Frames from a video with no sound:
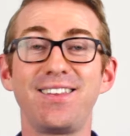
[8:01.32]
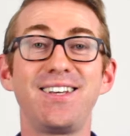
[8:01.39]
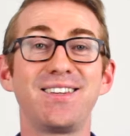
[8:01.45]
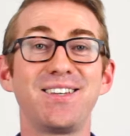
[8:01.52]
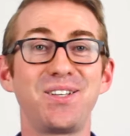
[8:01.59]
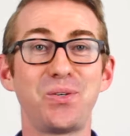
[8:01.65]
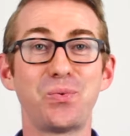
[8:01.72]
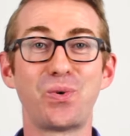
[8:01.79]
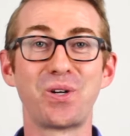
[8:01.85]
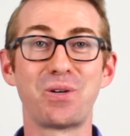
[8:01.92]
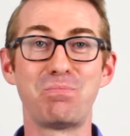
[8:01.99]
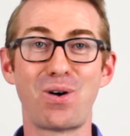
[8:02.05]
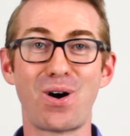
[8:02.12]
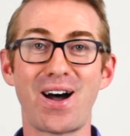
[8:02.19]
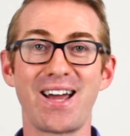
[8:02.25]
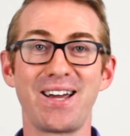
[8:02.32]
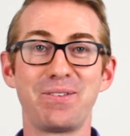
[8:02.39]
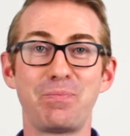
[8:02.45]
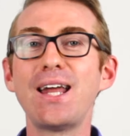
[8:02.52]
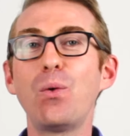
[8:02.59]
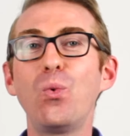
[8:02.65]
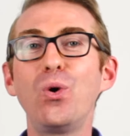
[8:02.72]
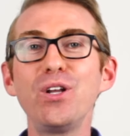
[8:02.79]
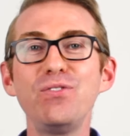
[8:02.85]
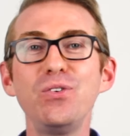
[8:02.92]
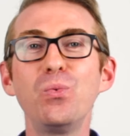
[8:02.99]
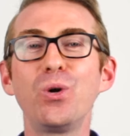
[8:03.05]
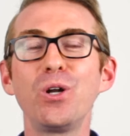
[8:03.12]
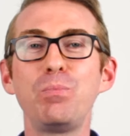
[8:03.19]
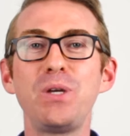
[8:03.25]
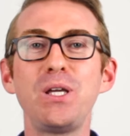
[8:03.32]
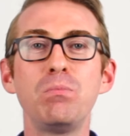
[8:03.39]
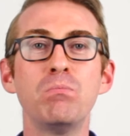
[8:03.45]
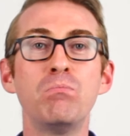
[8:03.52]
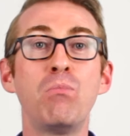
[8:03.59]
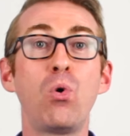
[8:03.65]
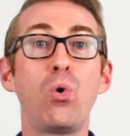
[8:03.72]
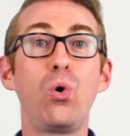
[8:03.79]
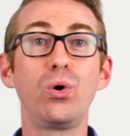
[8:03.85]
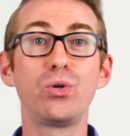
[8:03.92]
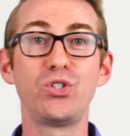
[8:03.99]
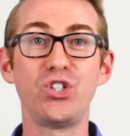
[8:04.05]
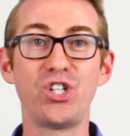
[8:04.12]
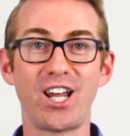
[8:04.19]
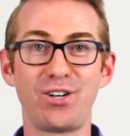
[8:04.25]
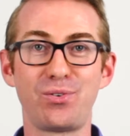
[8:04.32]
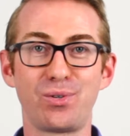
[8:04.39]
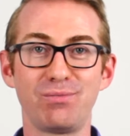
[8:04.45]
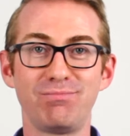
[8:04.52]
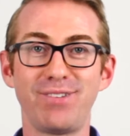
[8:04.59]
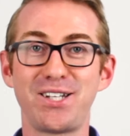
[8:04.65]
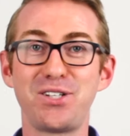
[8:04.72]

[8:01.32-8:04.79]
thing that you want to buy. Now, what if you want to be more general